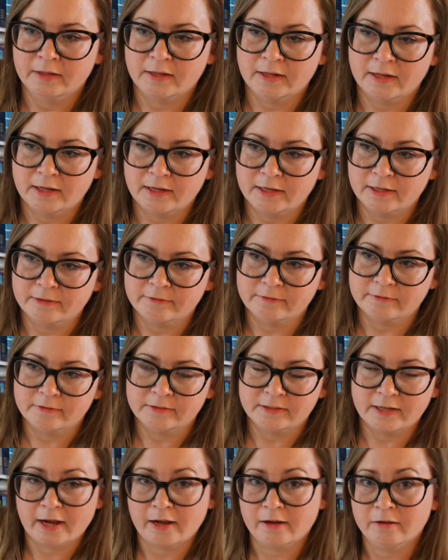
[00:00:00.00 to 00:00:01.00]
And
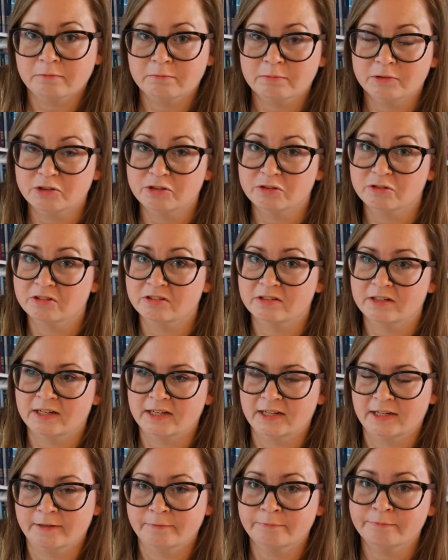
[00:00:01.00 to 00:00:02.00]
yeah, but
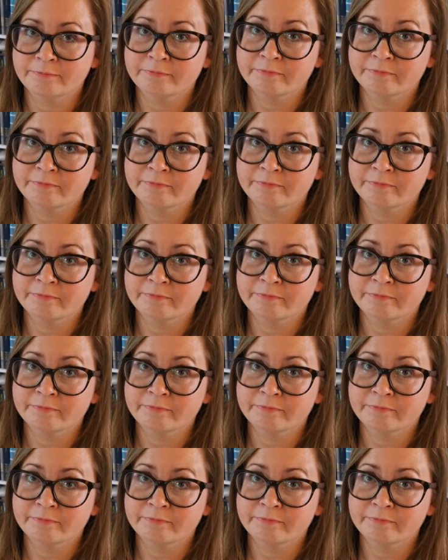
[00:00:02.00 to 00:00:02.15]
usually